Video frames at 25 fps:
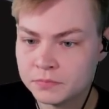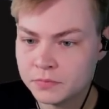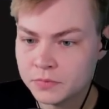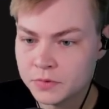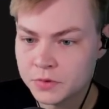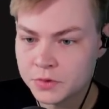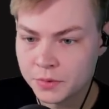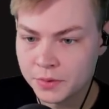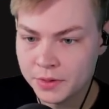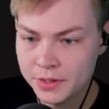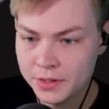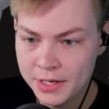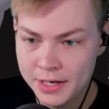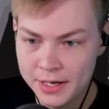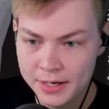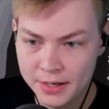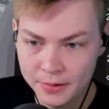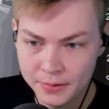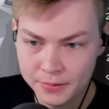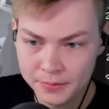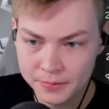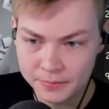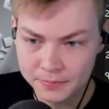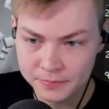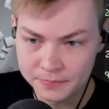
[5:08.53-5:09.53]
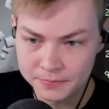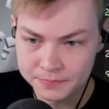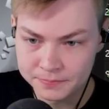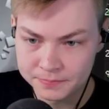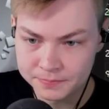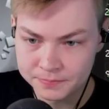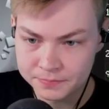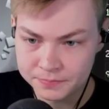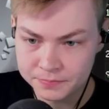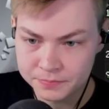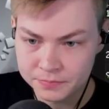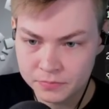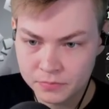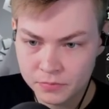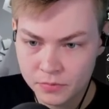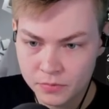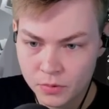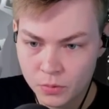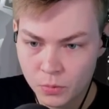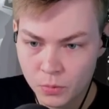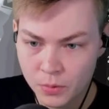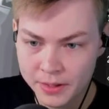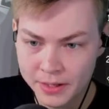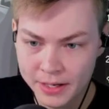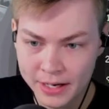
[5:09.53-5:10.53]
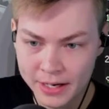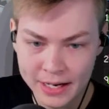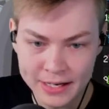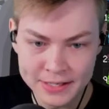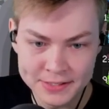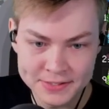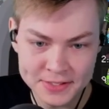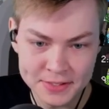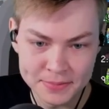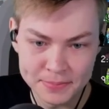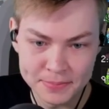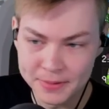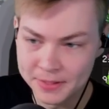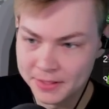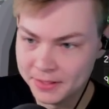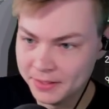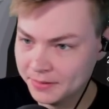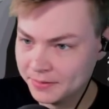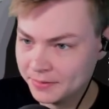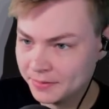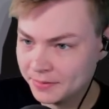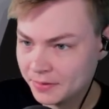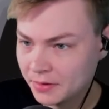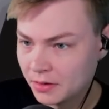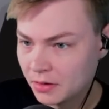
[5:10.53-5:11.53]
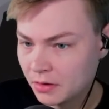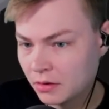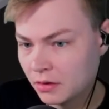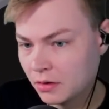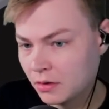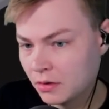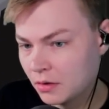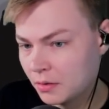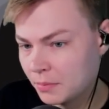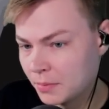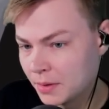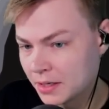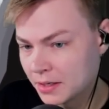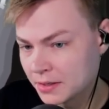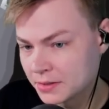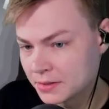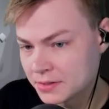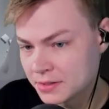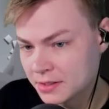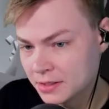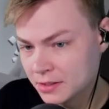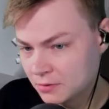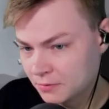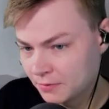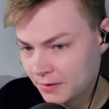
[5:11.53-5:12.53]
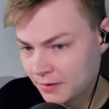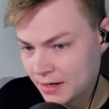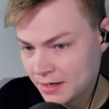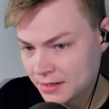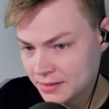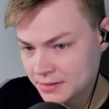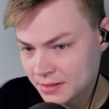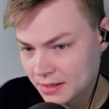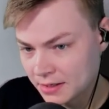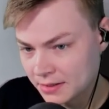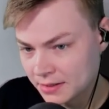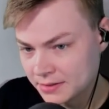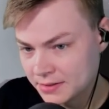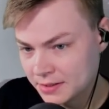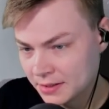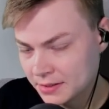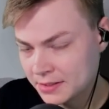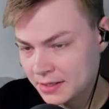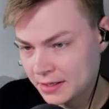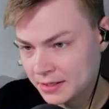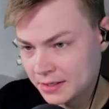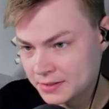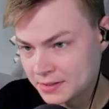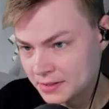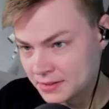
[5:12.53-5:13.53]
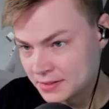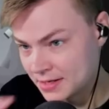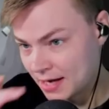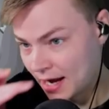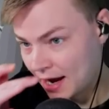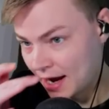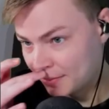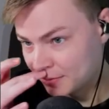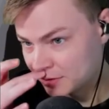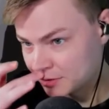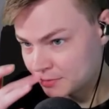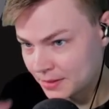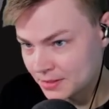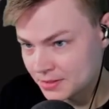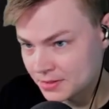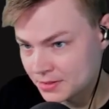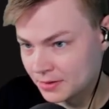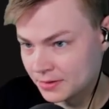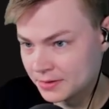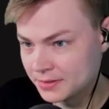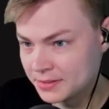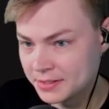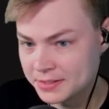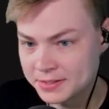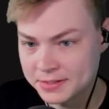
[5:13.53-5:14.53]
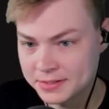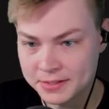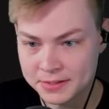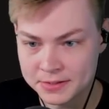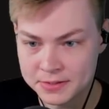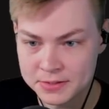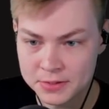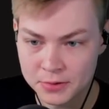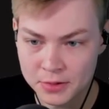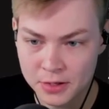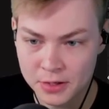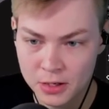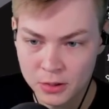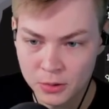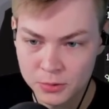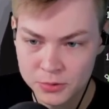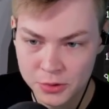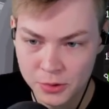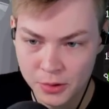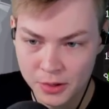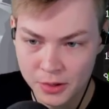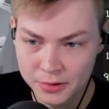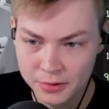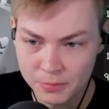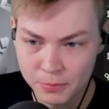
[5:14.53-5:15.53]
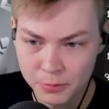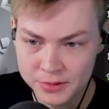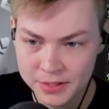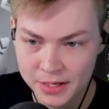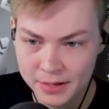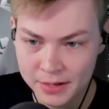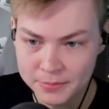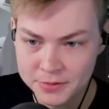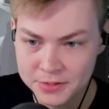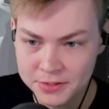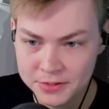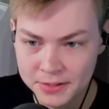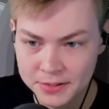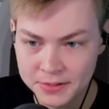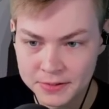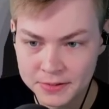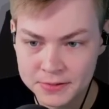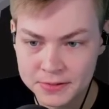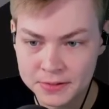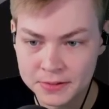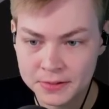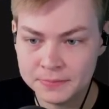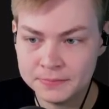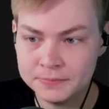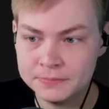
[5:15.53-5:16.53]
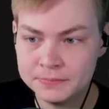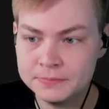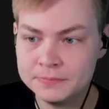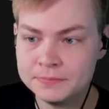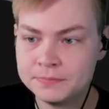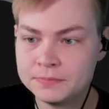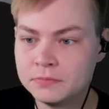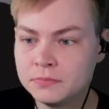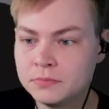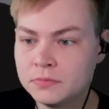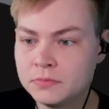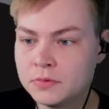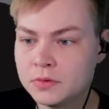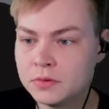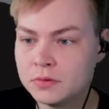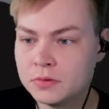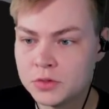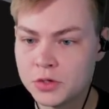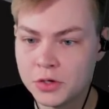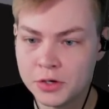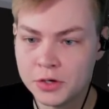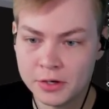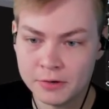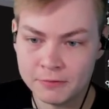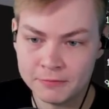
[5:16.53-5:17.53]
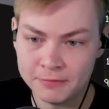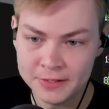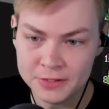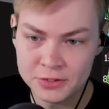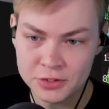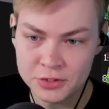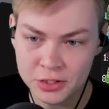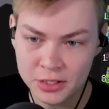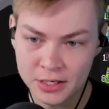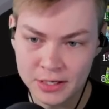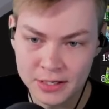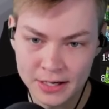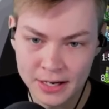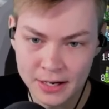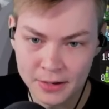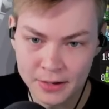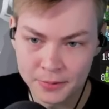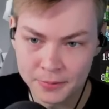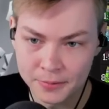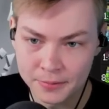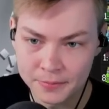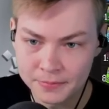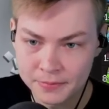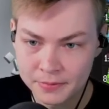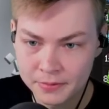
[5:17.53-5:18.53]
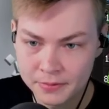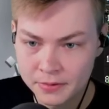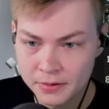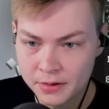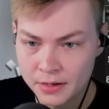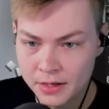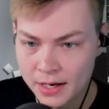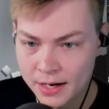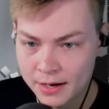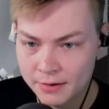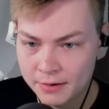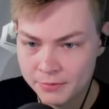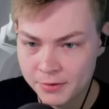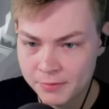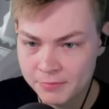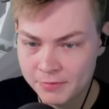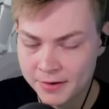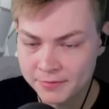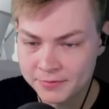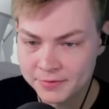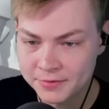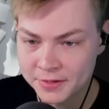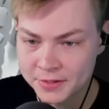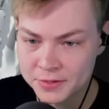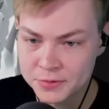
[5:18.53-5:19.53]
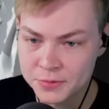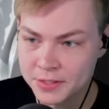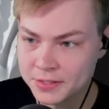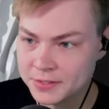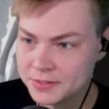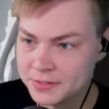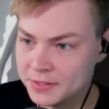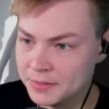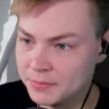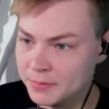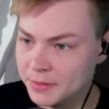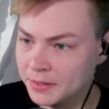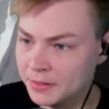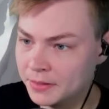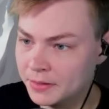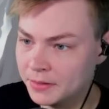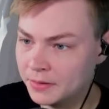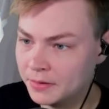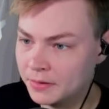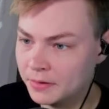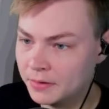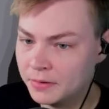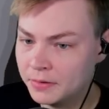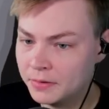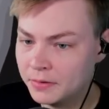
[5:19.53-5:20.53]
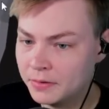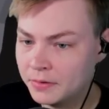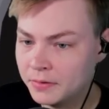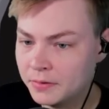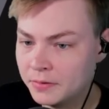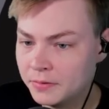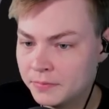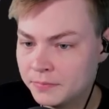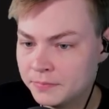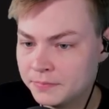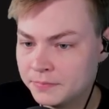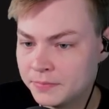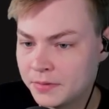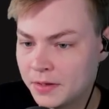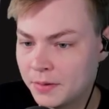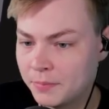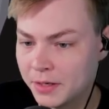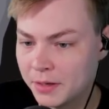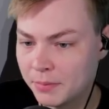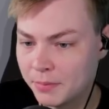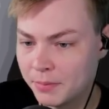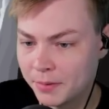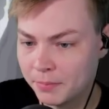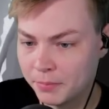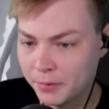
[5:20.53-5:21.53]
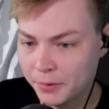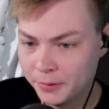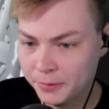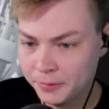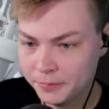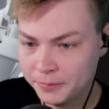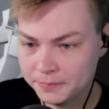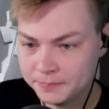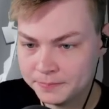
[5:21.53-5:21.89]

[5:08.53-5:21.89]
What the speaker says: So now, we're going to ACB, because this phase dictates its damage based on distance. So the closer you are, the more damage it does. So you're going to flinch in and out every 5 ticks with ACB. I'm going to get my brew.